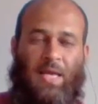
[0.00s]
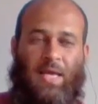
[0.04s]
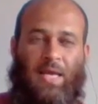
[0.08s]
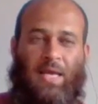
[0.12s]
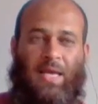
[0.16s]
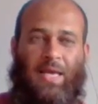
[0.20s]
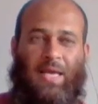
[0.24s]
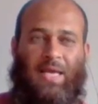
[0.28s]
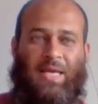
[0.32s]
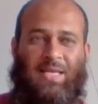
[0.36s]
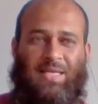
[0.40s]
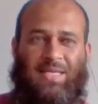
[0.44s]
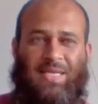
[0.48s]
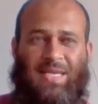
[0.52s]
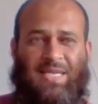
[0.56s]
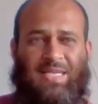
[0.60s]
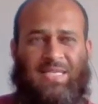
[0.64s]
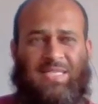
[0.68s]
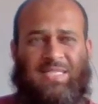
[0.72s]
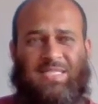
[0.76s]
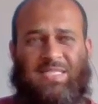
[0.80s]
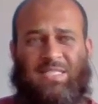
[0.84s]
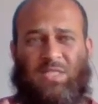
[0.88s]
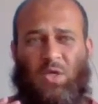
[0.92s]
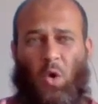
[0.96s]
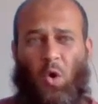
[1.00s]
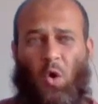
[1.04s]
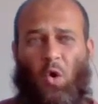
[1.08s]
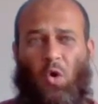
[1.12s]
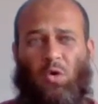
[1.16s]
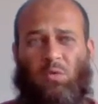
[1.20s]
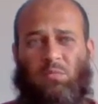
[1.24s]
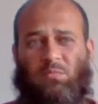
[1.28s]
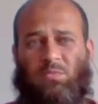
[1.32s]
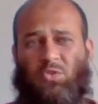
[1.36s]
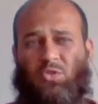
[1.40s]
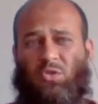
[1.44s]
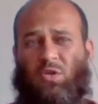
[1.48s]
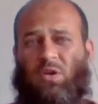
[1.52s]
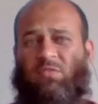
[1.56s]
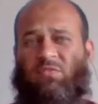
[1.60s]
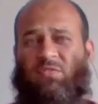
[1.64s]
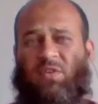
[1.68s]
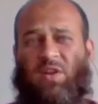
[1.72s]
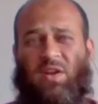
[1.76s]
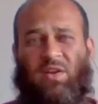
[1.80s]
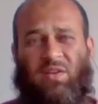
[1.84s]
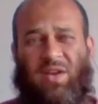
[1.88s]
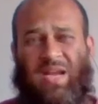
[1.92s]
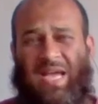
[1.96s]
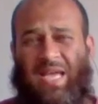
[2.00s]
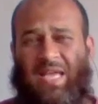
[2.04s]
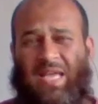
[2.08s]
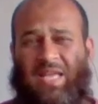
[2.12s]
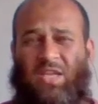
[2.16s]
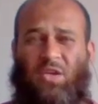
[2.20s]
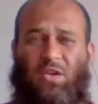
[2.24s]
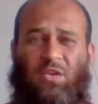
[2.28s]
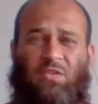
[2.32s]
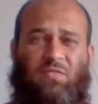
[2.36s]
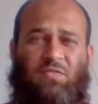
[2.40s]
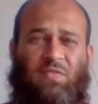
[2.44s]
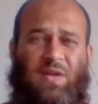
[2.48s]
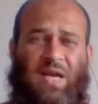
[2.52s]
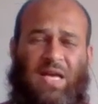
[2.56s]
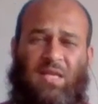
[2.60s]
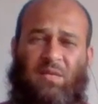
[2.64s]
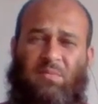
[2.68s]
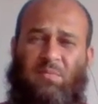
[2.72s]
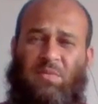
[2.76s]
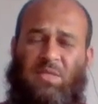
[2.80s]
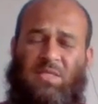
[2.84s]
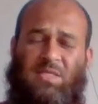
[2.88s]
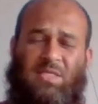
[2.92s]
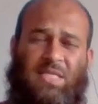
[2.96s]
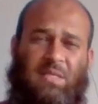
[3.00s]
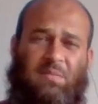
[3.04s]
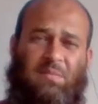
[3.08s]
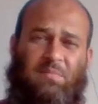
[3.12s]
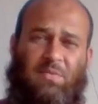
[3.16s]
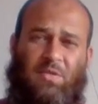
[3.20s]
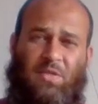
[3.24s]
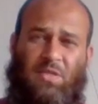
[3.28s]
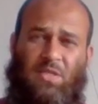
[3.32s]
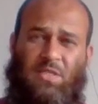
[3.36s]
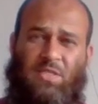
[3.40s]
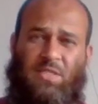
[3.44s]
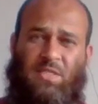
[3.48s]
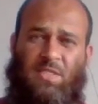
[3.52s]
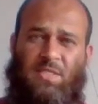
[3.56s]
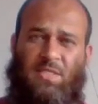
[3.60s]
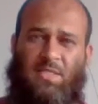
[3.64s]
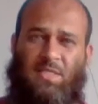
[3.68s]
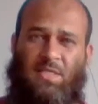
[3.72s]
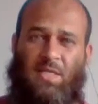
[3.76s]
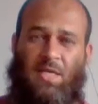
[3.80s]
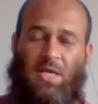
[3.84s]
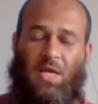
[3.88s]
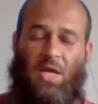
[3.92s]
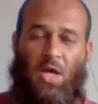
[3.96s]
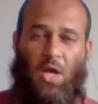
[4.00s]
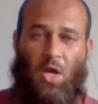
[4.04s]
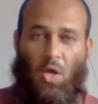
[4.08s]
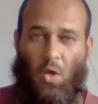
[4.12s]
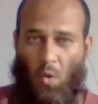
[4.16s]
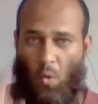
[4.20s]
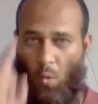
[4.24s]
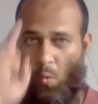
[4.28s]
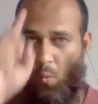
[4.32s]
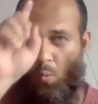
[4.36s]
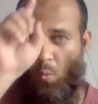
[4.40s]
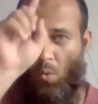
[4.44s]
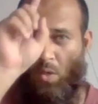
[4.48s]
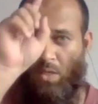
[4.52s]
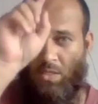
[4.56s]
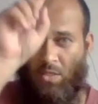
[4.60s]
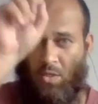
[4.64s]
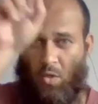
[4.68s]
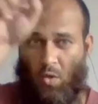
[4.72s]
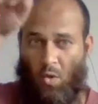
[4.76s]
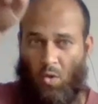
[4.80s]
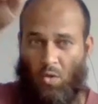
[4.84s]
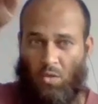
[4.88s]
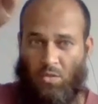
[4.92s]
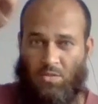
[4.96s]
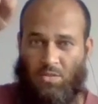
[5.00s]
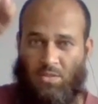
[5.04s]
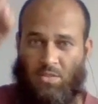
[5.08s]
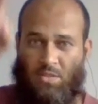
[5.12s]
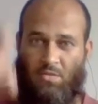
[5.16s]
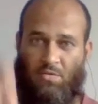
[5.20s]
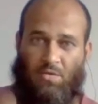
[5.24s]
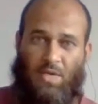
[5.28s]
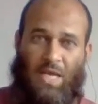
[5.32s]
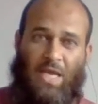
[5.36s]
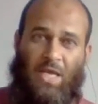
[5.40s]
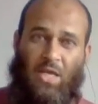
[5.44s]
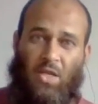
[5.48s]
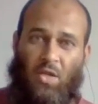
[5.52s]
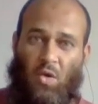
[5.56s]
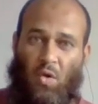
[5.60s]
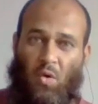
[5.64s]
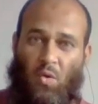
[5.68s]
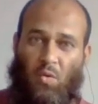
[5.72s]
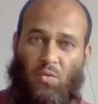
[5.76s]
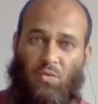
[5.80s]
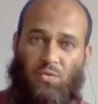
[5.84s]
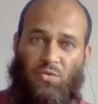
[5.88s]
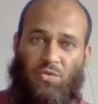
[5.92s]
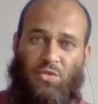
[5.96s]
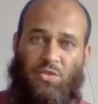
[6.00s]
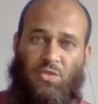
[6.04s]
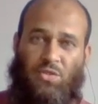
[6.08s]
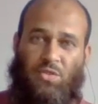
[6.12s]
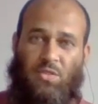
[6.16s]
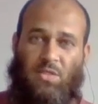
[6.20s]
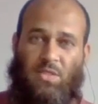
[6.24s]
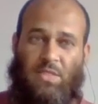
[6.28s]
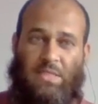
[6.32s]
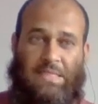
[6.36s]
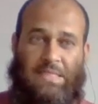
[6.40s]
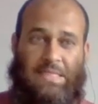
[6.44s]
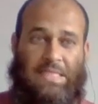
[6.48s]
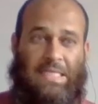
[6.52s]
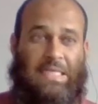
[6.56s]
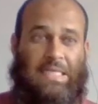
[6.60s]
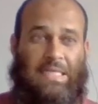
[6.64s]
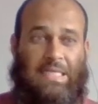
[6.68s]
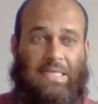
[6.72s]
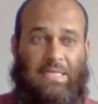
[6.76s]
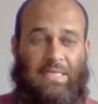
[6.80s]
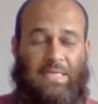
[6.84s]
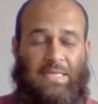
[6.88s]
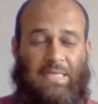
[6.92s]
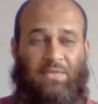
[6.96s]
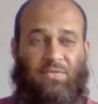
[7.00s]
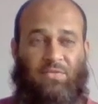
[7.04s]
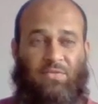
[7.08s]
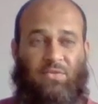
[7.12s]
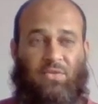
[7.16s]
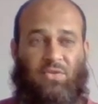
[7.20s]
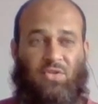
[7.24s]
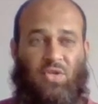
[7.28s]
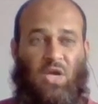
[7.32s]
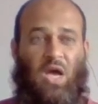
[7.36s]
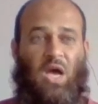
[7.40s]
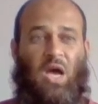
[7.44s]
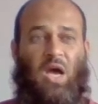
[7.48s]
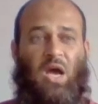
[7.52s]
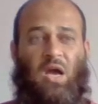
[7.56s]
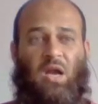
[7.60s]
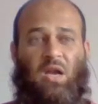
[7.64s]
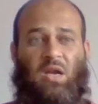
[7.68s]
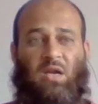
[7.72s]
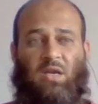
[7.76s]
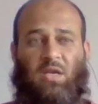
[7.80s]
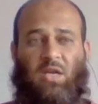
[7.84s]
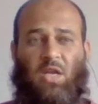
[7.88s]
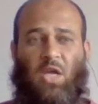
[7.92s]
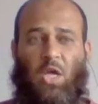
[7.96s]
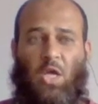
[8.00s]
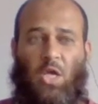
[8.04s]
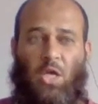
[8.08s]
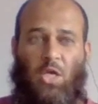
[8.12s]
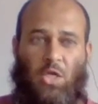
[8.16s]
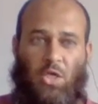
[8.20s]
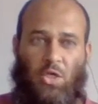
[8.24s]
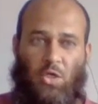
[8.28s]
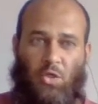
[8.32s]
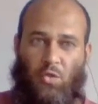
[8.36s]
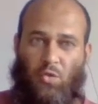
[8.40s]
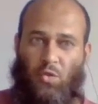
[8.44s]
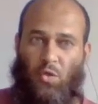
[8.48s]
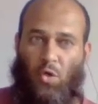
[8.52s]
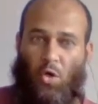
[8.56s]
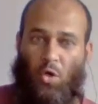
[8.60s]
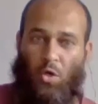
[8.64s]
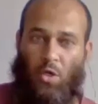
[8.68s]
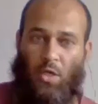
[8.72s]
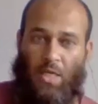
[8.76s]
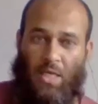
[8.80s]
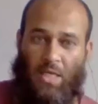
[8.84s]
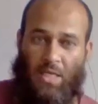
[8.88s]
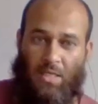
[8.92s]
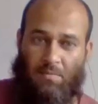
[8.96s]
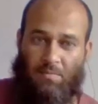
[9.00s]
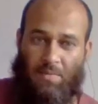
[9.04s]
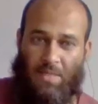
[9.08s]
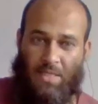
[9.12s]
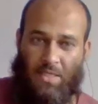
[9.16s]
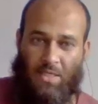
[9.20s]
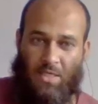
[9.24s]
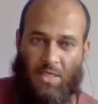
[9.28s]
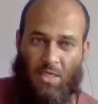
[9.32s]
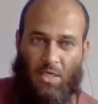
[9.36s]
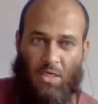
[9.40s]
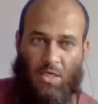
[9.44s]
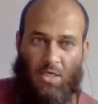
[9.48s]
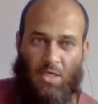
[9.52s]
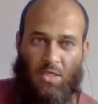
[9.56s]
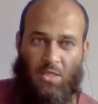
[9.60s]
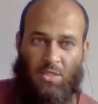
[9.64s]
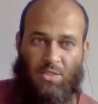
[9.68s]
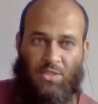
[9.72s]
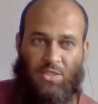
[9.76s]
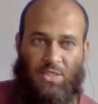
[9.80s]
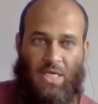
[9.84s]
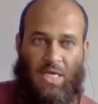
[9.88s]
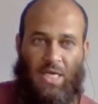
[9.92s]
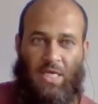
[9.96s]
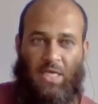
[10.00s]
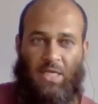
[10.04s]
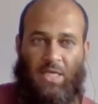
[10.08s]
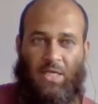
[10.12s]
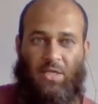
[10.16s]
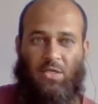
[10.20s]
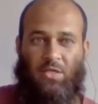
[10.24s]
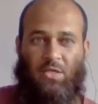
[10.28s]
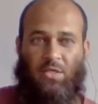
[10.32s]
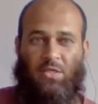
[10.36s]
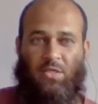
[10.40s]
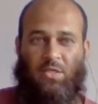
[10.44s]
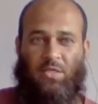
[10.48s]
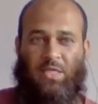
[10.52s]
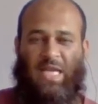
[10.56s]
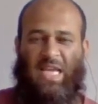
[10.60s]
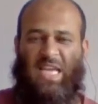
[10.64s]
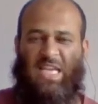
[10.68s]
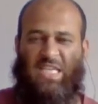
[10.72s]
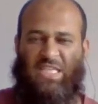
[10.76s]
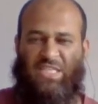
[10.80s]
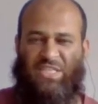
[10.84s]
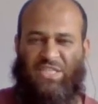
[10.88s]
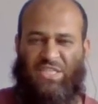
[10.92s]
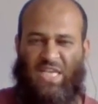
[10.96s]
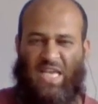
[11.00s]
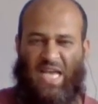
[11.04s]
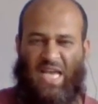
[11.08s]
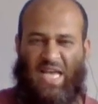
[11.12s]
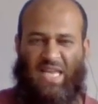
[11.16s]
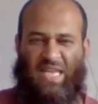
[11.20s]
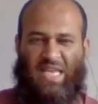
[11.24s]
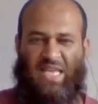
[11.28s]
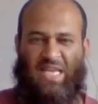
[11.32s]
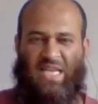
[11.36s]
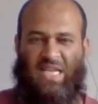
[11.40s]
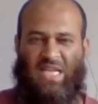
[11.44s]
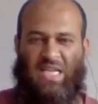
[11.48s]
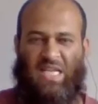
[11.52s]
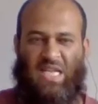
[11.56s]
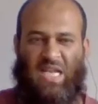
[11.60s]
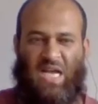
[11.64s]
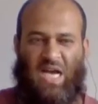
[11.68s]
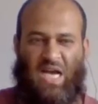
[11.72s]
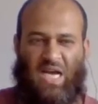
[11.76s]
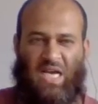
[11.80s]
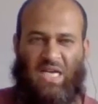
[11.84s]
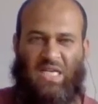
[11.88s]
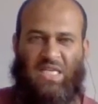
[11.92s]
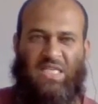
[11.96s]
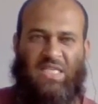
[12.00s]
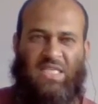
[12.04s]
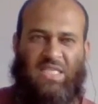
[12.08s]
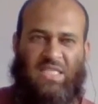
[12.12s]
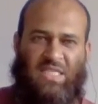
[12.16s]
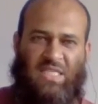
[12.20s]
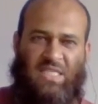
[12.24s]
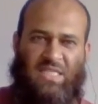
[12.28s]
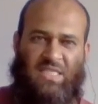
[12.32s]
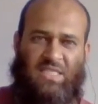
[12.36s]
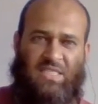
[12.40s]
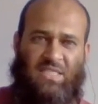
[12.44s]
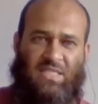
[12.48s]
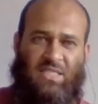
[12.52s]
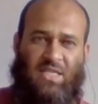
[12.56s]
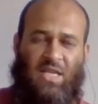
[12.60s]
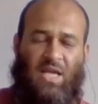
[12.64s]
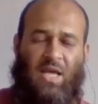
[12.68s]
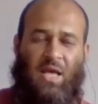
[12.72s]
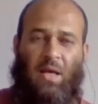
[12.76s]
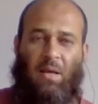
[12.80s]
India is home to a variety of animals and birds. One-horned rhinos, Nilgiri tahr, Royal Bengal tiger, Asiatic lion,